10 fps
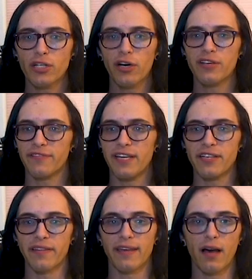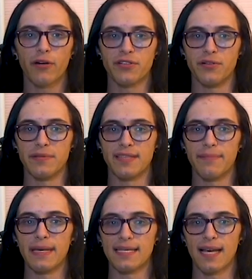in charge of teaching the younger students in
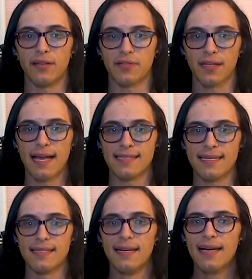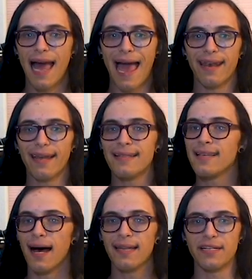Miyazato's classes, and
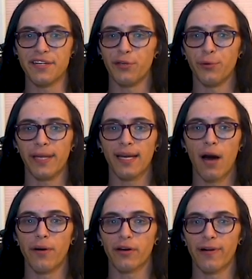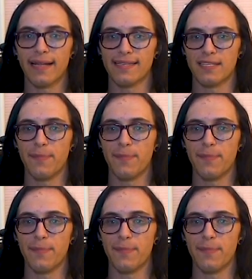it's Anichi who Higaonna credits